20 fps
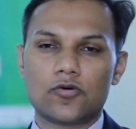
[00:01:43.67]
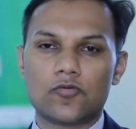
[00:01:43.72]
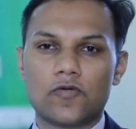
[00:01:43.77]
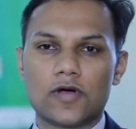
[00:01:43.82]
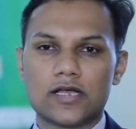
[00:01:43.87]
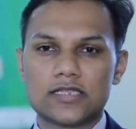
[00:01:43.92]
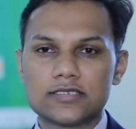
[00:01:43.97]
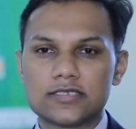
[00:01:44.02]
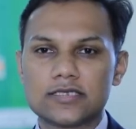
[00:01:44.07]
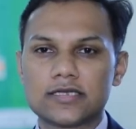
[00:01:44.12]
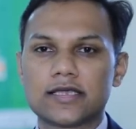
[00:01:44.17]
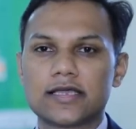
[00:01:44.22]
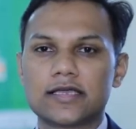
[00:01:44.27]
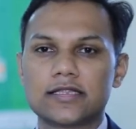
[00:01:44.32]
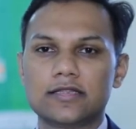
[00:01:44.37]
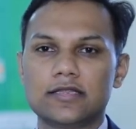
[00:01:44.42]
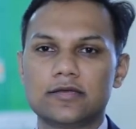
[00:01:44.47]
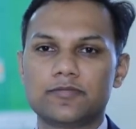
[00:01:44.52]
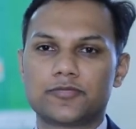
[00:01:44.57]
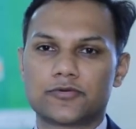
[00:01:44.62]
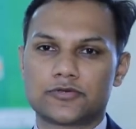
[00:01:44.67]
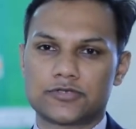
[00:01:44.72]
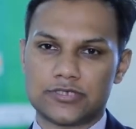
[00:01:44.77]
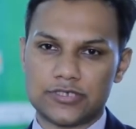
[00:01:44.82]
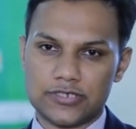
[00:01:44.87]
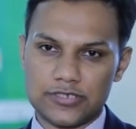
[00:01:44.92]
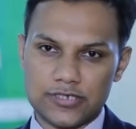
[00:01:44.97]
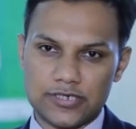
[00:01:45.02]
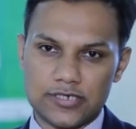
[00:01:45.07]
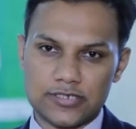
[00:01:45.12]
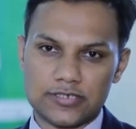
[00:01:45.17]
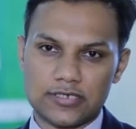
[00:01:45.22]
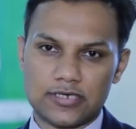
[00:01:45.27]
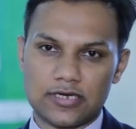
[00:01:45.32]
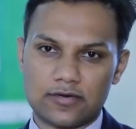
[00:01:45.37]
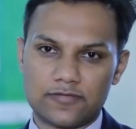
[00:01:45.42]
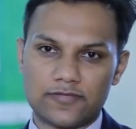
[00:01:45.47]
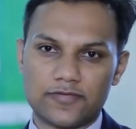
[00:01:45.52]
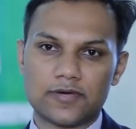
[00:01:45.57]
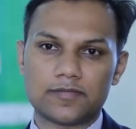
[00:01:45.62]
once again the procedure is
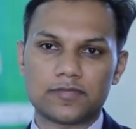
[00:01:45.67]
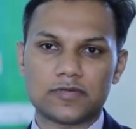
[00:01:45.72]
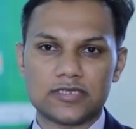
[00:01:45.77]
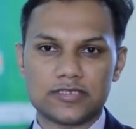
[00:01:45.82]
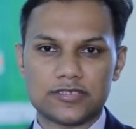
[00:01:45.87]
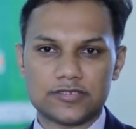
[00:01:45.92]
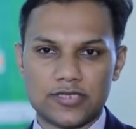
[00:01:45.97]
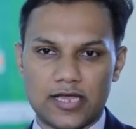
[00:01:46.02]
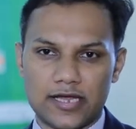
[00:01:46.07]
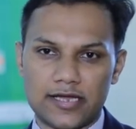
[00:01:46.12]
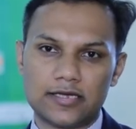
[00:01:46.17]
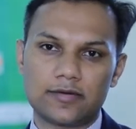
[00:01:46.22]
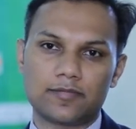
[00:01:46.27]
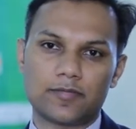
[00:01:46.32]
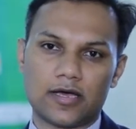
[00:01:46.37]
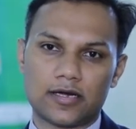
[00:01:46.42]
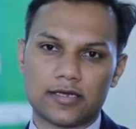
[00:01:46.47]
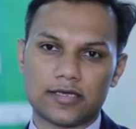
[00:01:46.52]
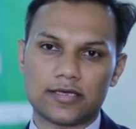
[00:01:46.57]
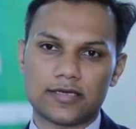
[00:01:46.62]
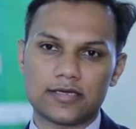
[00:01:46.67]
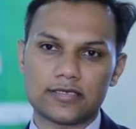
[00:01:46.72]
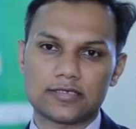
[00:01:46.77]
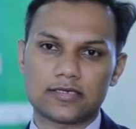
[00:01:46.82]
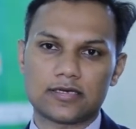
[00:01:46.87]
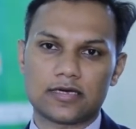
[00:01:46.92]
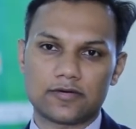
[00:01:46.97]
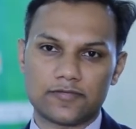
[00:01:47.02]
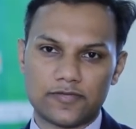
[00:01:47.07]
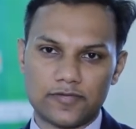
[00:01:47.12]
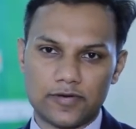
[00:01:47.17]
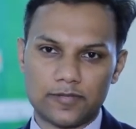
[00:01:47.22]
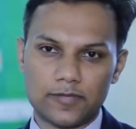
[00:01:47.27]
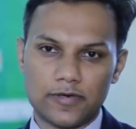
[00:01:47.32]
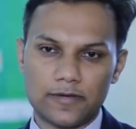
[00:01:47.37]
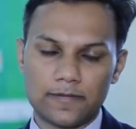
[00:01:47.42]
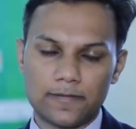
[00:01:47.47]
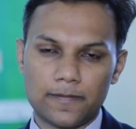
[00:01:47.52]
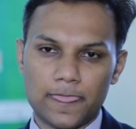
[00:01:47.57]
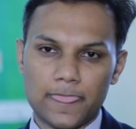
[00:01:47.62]
confirmed, the site marking is
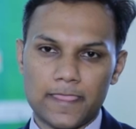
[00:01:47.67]
confirmed.